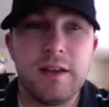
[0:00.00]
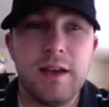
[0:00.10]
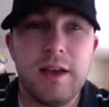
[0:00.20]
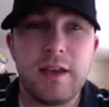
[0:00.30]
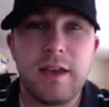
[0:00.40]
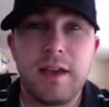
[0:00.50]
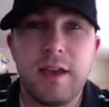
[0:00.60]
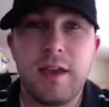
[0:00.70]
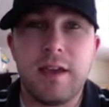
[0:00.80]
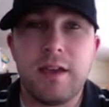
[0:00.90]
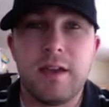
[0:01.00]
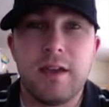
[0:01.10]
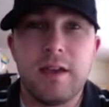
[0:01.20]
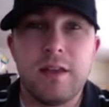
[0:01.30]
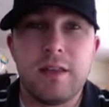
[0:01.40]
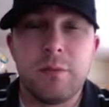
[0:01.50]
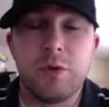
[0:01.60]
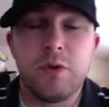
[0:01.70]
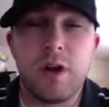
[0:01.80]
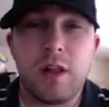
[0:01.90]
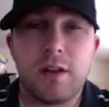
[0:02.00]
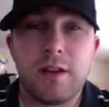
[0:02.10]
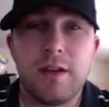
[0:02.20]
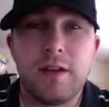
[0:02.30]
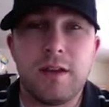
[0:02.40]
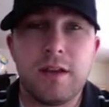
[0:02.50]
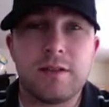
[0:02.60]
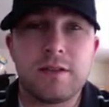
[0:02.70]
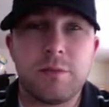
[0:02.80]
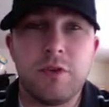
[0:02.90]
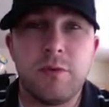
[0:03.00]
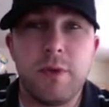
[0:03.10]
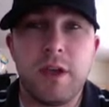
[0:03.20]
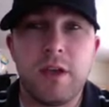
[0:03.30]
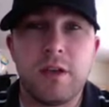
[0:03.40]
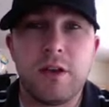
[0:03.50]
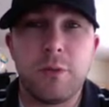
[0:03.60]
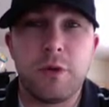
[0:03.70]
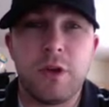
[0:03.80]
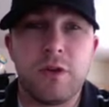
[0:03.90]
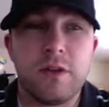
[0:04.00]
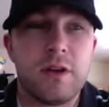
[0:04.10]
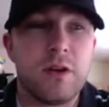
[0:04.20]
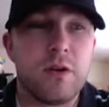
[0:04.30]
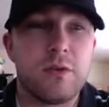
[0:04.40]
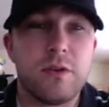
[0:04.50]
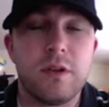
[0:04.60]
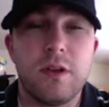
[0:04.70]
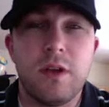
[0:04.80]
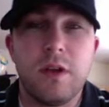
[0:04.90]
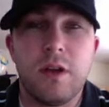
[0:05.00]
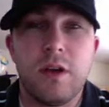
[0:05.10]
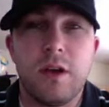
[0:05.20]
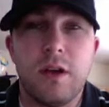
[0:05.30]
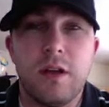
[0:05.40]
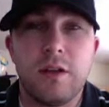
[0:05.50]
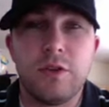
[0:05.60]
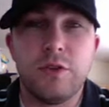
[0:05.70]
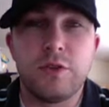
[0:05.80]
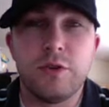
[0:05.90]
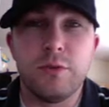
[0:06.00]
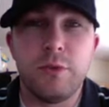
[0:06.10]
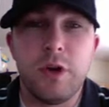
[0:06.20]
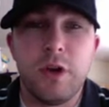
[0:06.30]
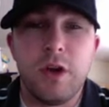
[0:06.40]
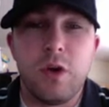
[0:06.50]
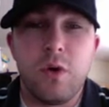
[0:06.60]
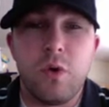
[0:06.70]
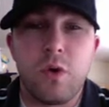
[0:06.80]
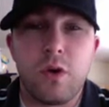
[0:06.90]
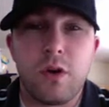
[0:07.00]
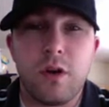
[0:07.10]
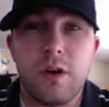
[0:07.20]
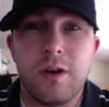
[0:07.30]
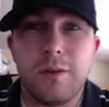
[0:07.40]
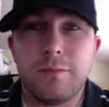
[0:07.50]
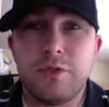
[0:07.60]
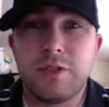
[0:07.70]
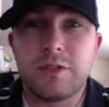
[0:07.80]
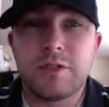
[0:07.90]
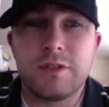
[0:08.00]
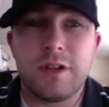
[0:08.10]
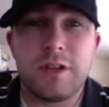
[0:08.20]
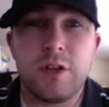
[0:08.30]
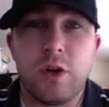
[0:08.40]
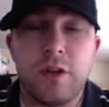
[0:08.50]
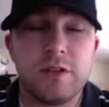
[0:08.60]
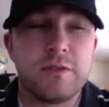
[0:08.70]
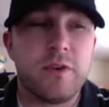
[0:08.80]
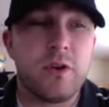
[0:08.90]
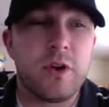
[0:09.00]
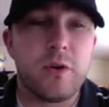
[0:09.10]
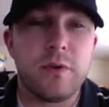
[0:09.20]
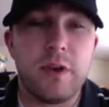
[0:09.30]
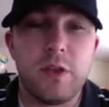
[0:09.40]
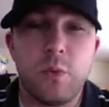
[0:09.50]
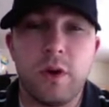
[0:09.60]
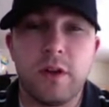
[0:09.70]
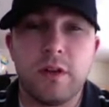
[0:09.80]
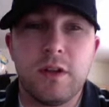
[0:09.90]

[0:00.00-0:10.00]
aka the Blue Collar Geek, as some of you may know me here on YouTube, or just Dolan's Photo, either one.